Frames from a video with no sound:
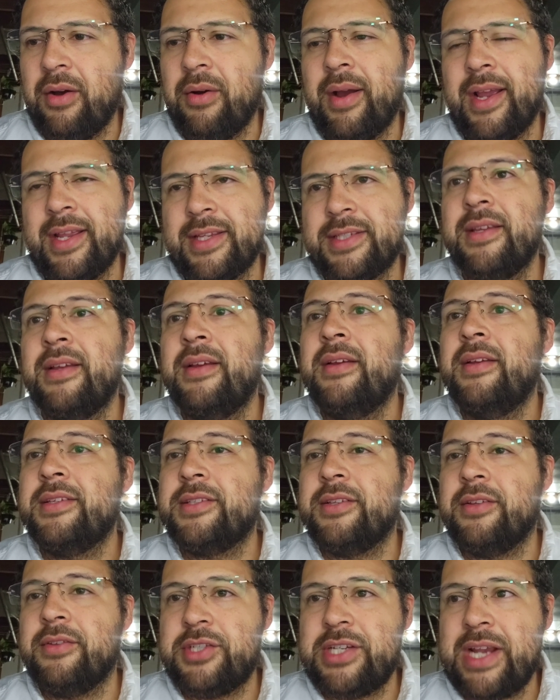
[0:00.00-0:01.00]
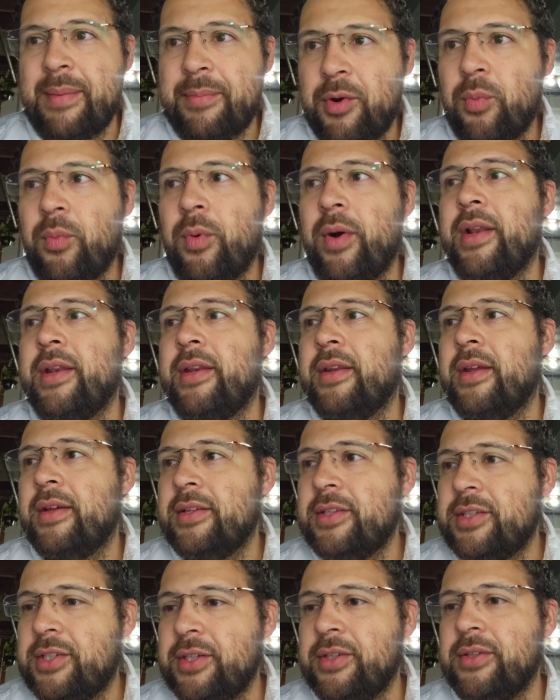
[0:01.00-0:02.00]
I guess, so it's chapter 1,
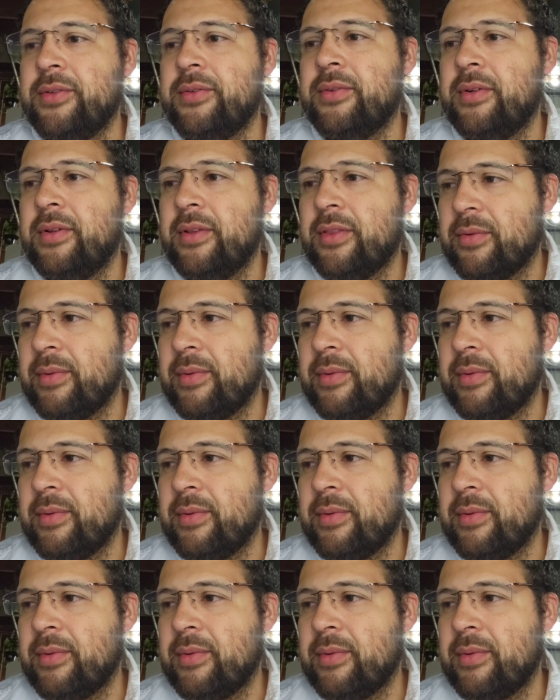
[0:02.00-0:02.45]
2,